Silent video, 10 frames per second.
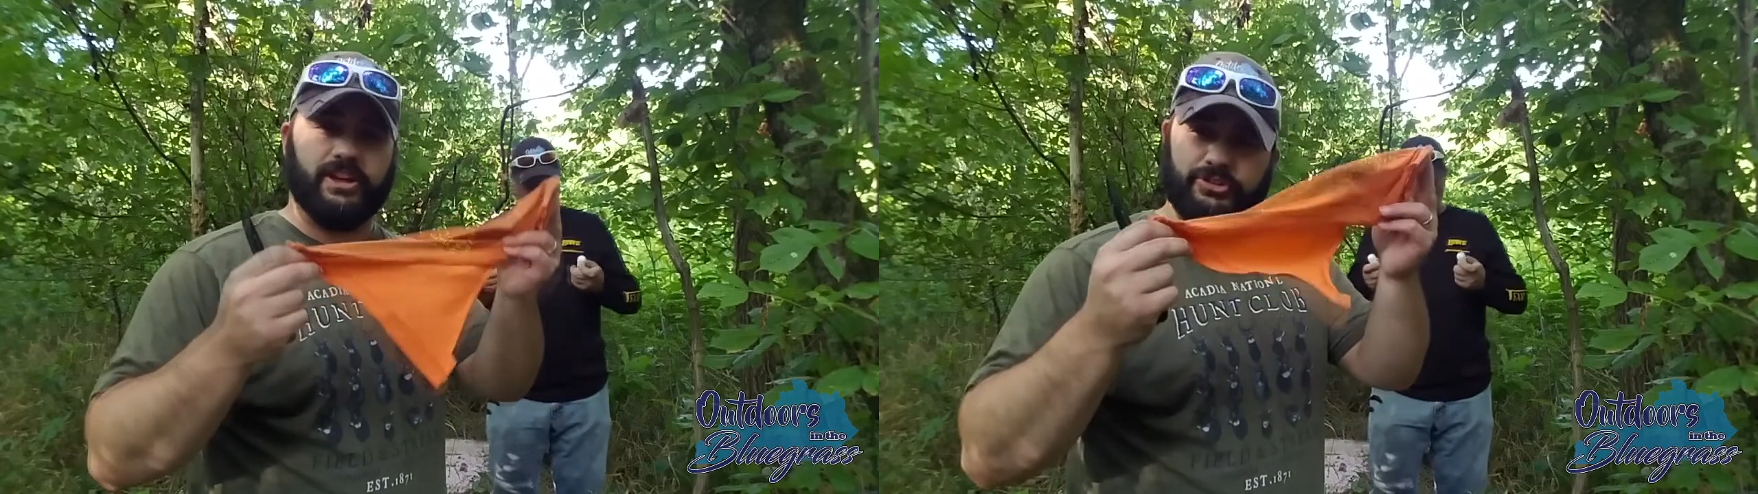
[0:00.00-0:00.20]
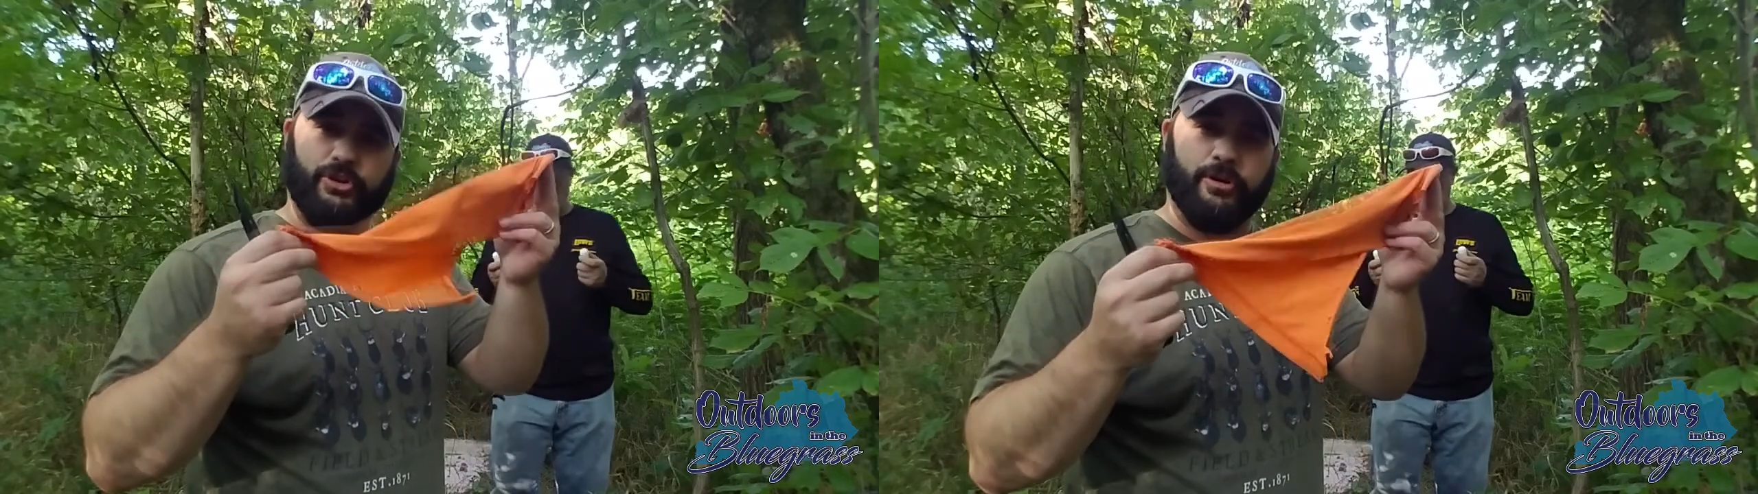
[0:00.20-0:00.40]

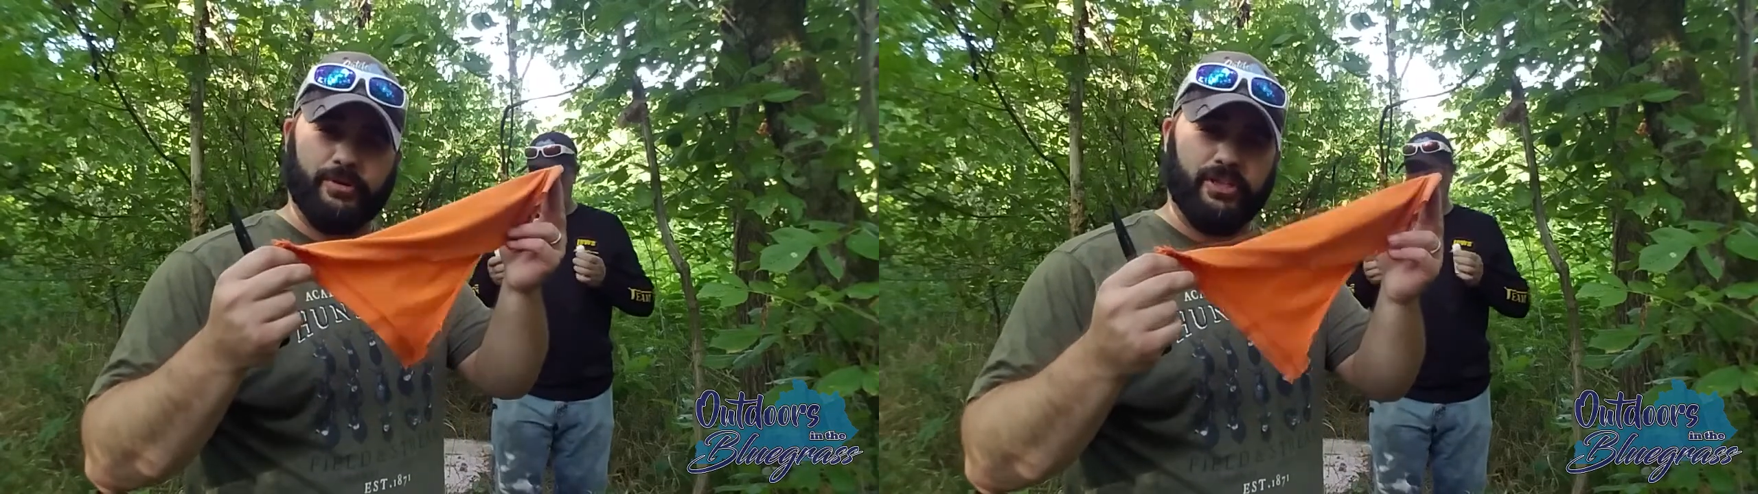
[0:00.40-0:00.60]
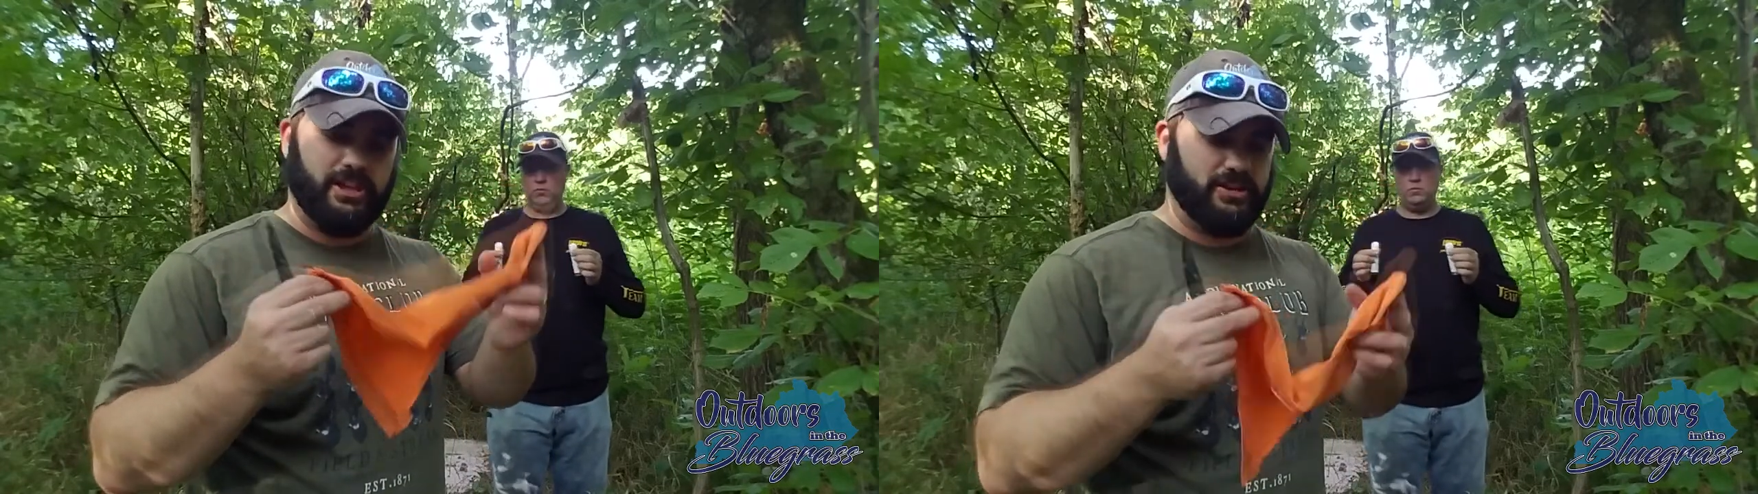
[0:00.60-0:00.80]
Under
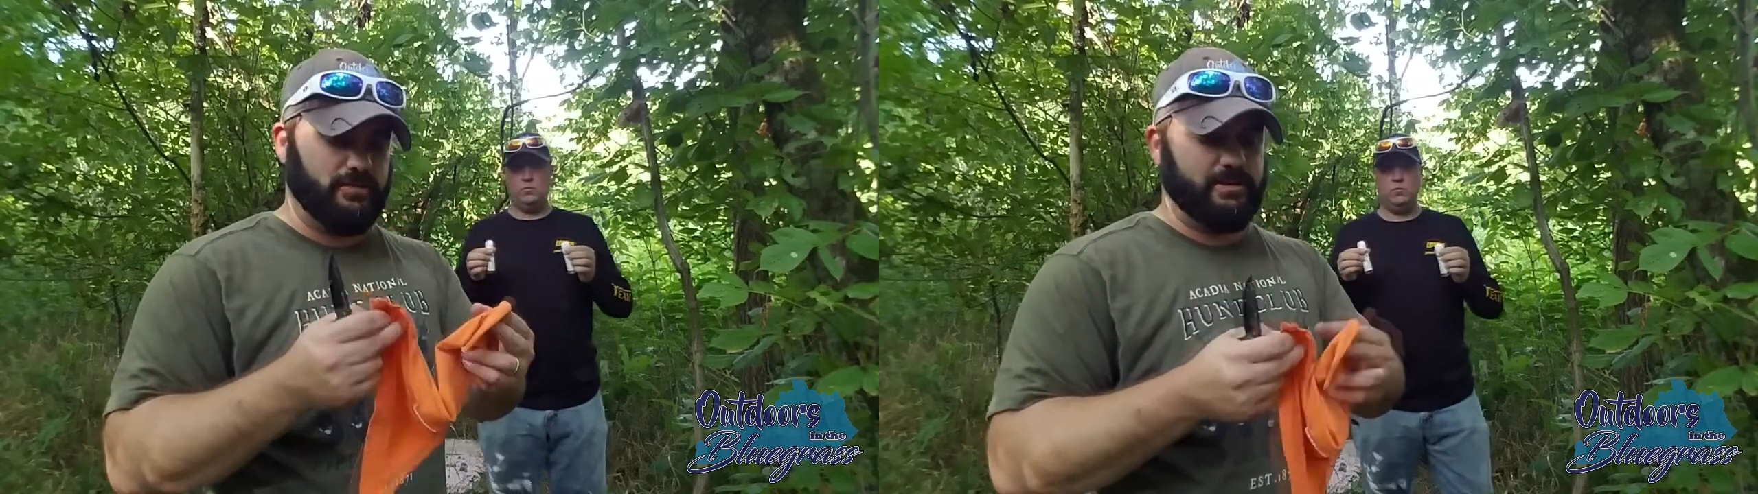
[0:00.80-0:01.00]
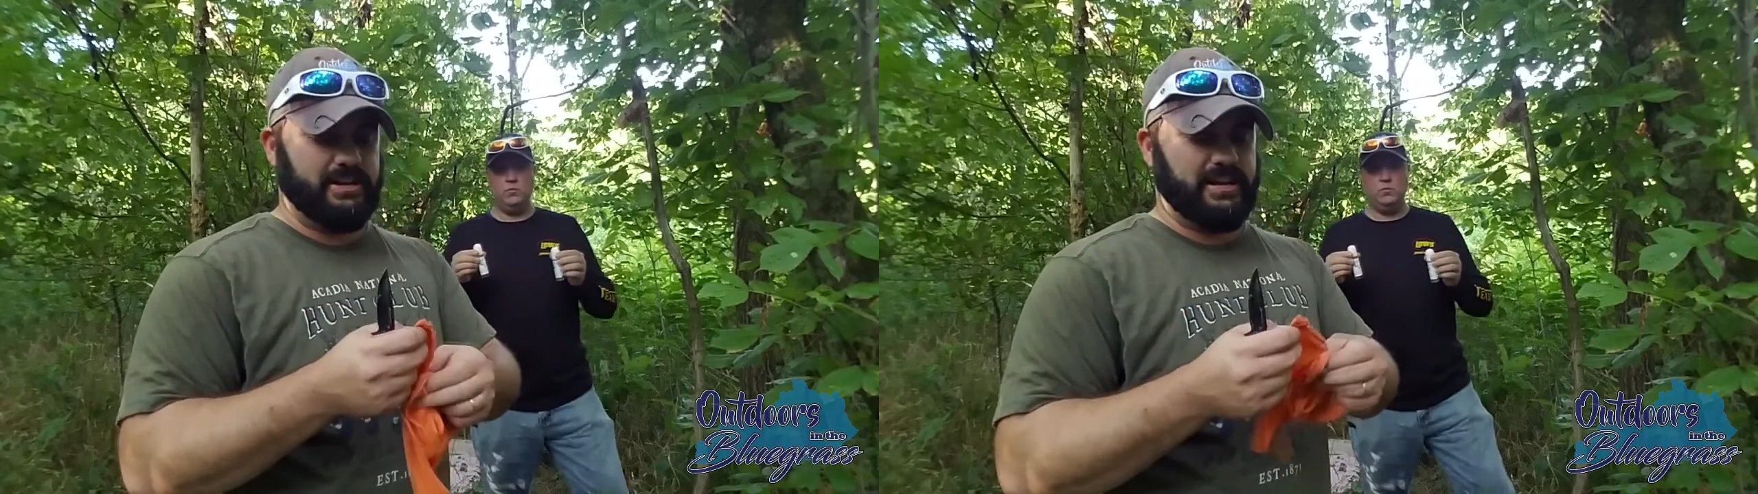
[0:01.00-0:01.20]
Armour, thank
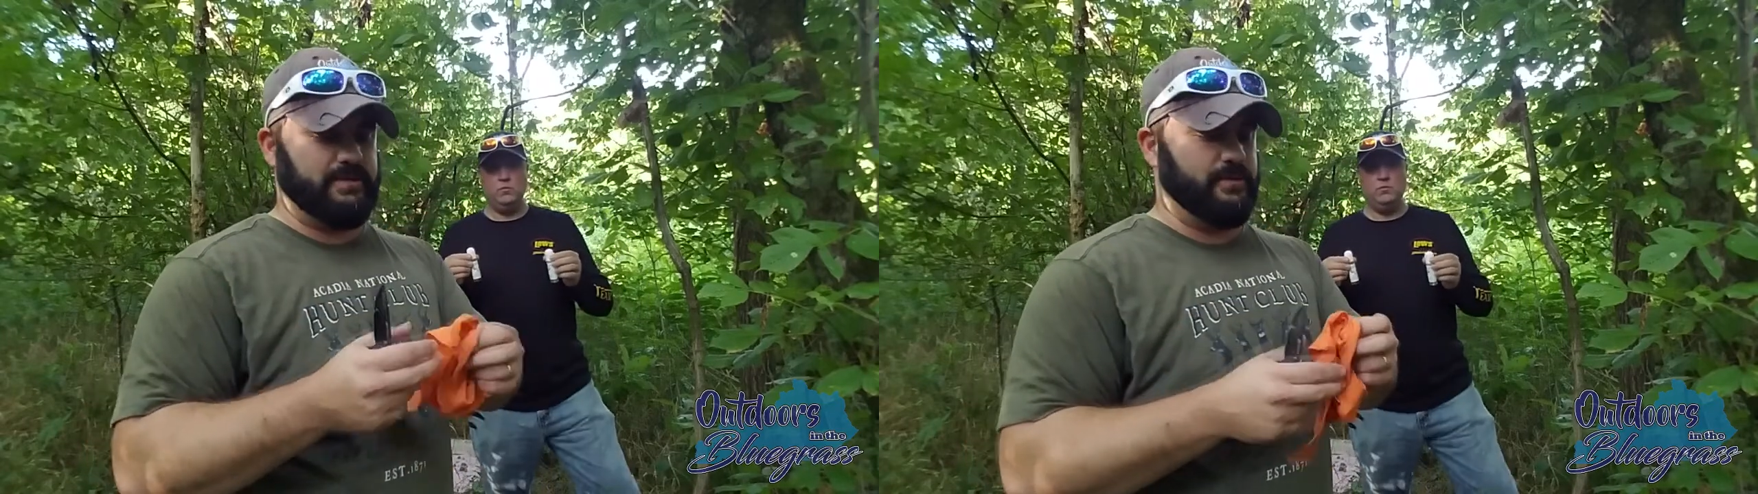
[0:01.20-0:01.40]
you, but it had